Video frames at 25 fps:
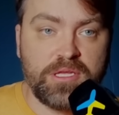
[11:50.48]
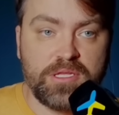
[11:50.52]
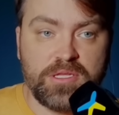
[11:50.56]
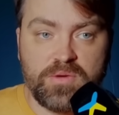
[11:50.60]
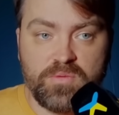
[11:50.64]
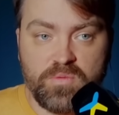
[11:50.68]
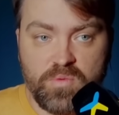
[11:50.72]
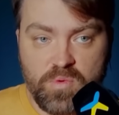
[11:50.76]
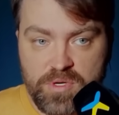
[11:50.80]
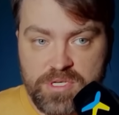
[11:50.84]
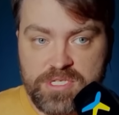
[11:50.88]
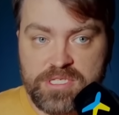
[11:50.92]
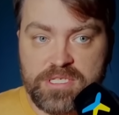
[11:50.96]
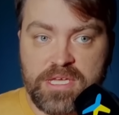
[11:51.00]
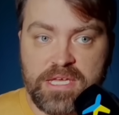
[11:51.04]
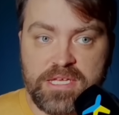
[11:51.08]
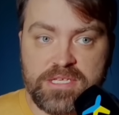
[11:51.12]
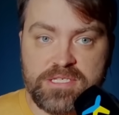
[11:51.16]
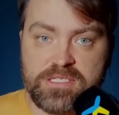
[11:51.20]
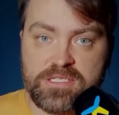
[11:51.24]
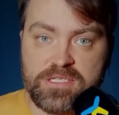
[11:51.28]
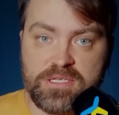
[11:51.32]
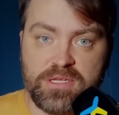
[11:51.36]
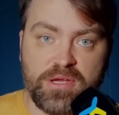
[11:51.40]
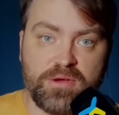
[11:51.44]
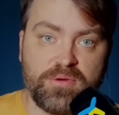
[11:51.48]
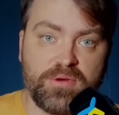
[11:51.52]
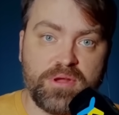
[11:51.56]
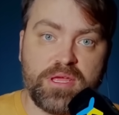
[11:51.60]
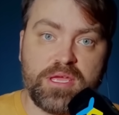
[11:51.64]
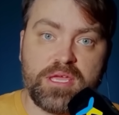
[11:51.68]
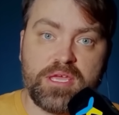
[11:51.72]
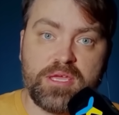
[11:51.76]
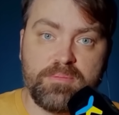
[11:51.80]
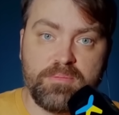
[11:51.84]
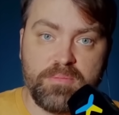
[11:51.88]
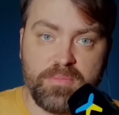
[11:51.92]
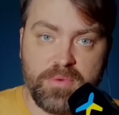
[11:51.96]
In a worst-case scenario,
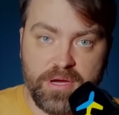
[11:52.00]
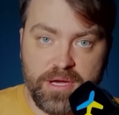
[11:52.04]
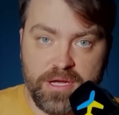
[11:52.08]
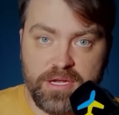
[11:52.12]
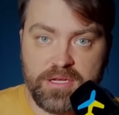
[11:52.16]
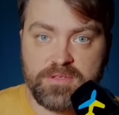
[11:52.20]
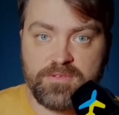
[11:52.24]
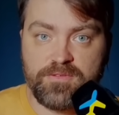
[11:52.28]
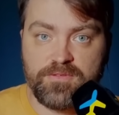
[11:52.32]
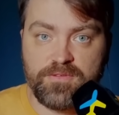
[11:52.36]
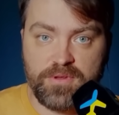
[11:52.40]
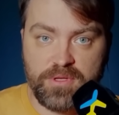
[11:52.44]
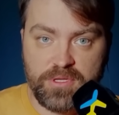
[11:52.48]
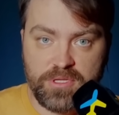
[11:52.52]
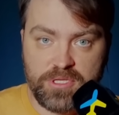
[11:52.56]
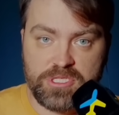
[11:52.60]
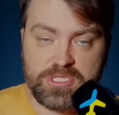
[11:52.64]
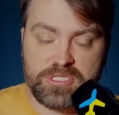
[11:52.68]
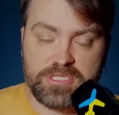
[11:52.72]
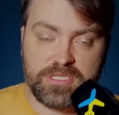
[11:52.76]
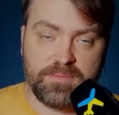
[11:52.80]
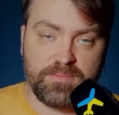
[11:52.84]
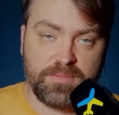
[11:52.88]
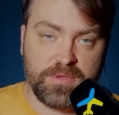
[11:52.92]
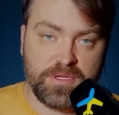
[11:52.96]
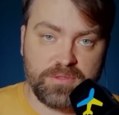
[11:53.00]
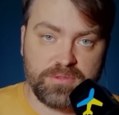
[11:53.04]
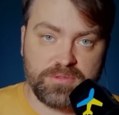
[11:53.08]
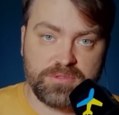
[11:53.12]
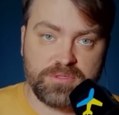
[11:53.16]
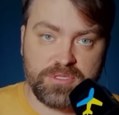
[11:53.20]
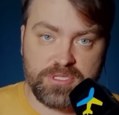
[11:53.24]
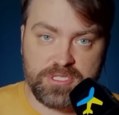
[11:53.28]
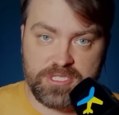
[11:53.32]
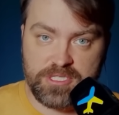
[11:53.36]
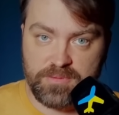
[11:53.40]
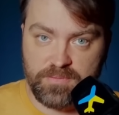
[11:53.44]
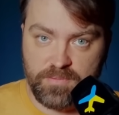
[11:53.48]
he might finish the
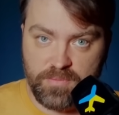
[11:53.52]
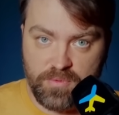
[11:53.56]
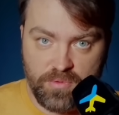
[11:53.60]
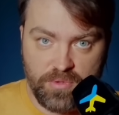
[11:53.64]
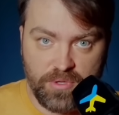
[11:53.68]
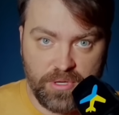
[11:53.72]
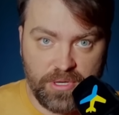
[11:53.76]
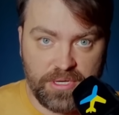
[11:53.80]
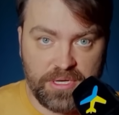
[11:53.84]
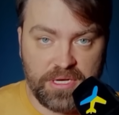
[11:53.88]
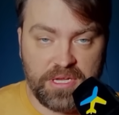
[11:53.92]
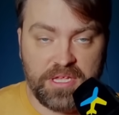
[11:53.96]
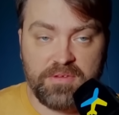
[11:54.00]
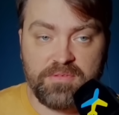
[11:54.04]
military support.